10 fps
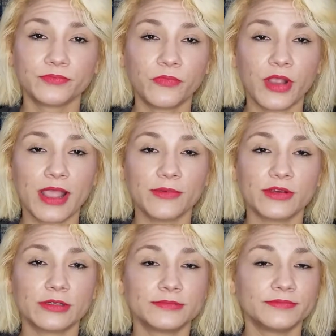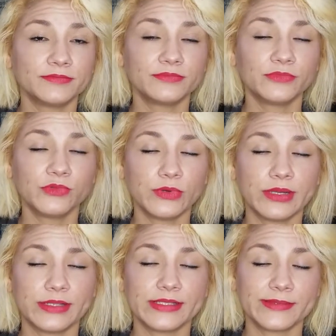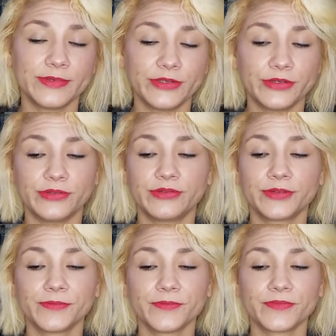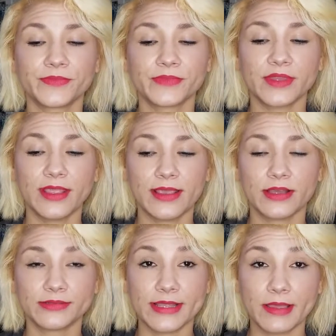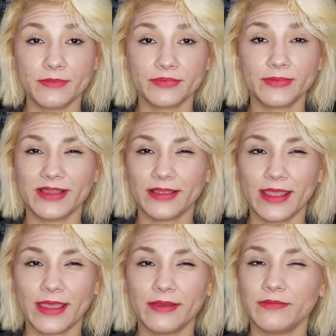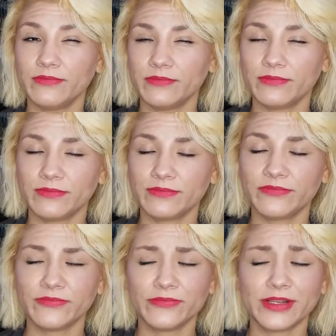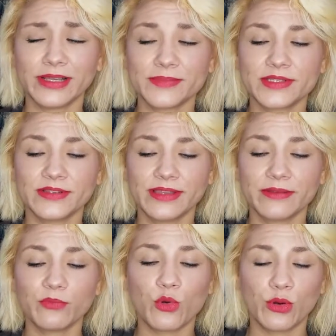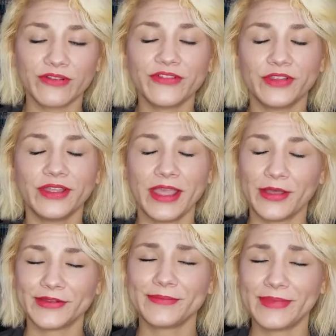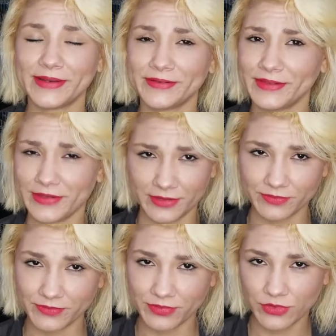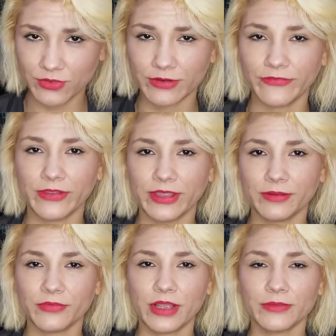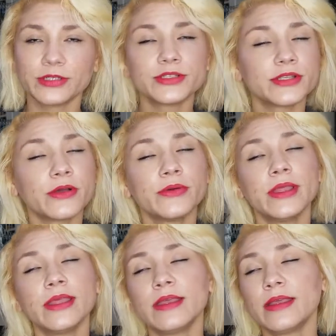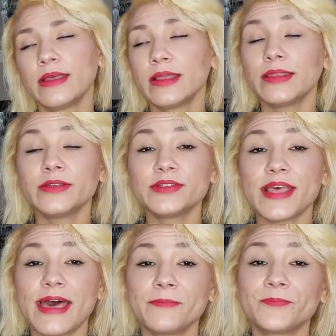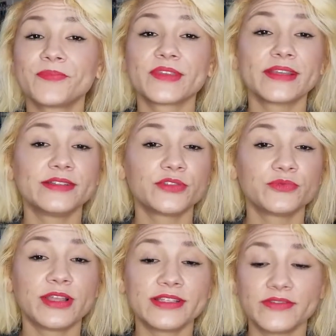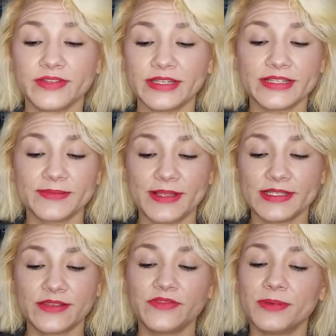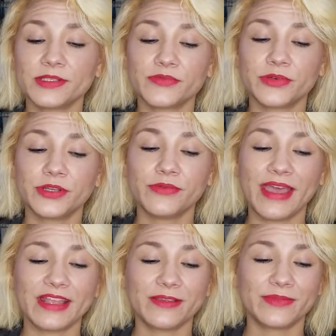primer, went on smooth, held up. Again, when it comes to like pore filling, held up better than their pore filling primer. So there's that. It's relatively inexpensive, depends on where you get it,